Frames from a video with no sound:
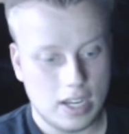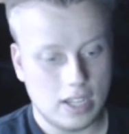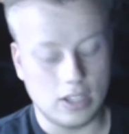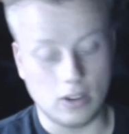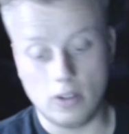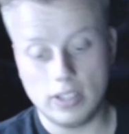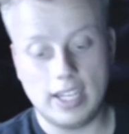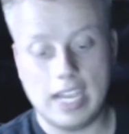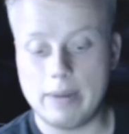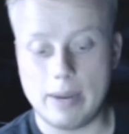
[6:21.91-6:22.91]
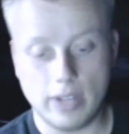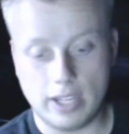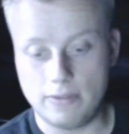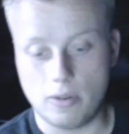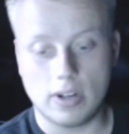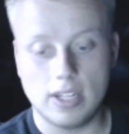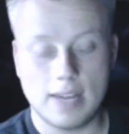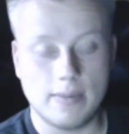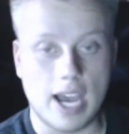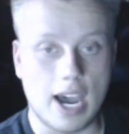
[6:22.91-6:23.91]
The only game I'm looking forward to
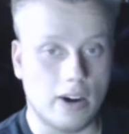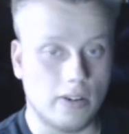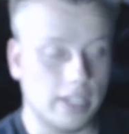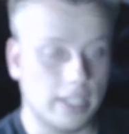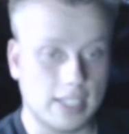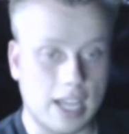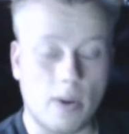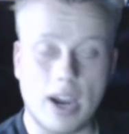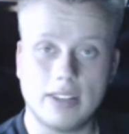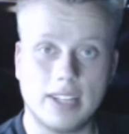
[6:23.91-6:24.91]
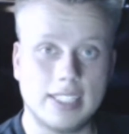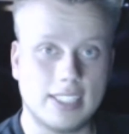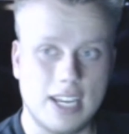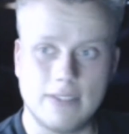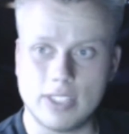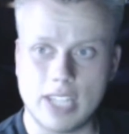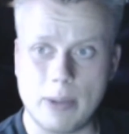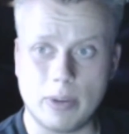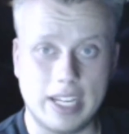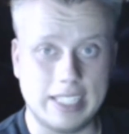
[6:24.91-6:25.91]
them now is that Wildlands game for
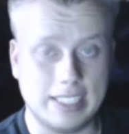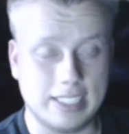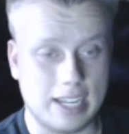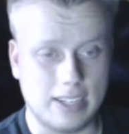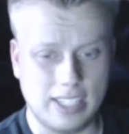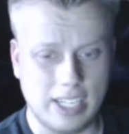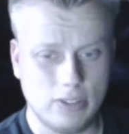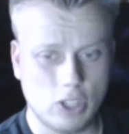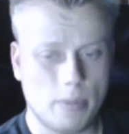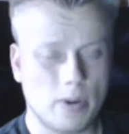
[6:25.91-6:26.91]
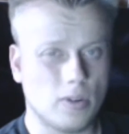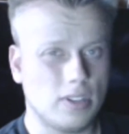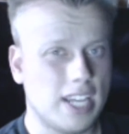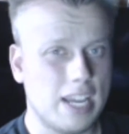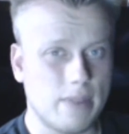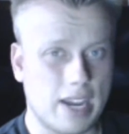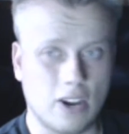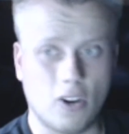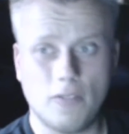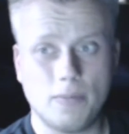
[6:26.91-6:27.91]
Tom Clancy's, that huge open world game. I
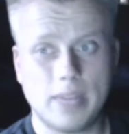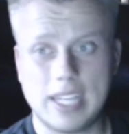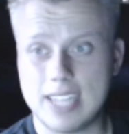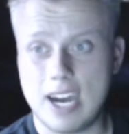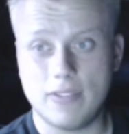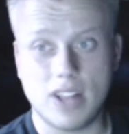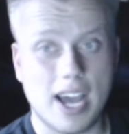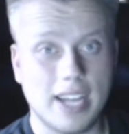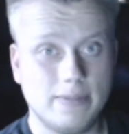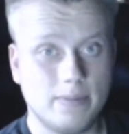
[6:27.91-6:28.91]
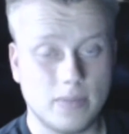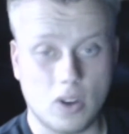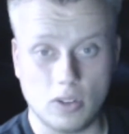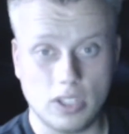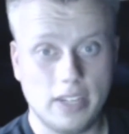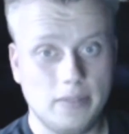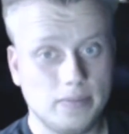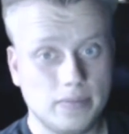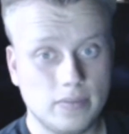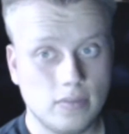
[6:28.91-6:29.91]
hope that's offline only.
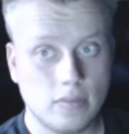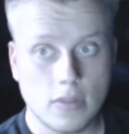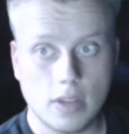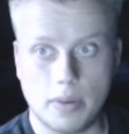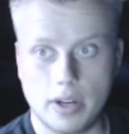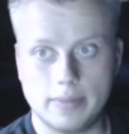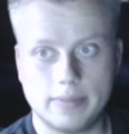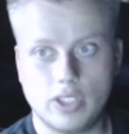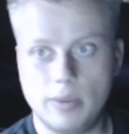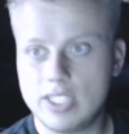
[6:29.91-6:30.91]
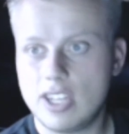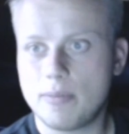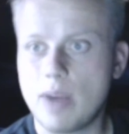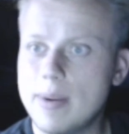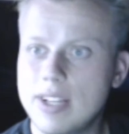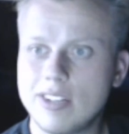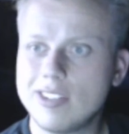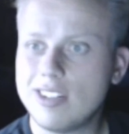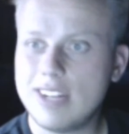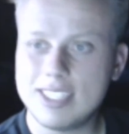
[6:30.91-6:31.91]
But Ubisoft probably didn't learn
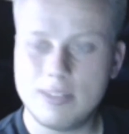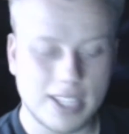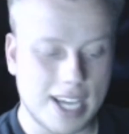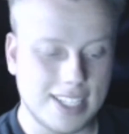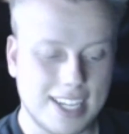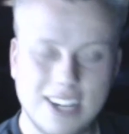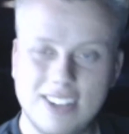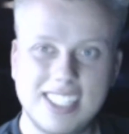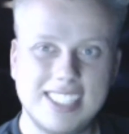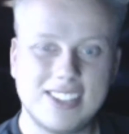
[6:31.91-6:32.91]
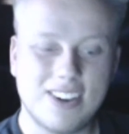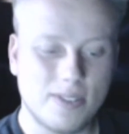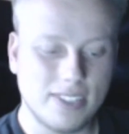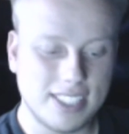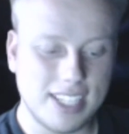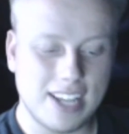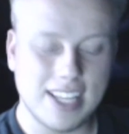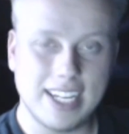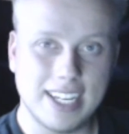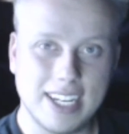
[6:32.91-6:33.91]
their lesson with online only, so we'll see how
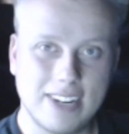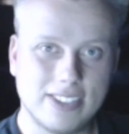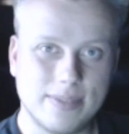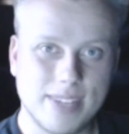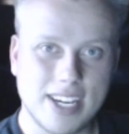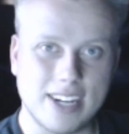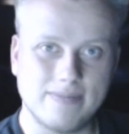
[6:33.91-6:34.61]
it goes from there.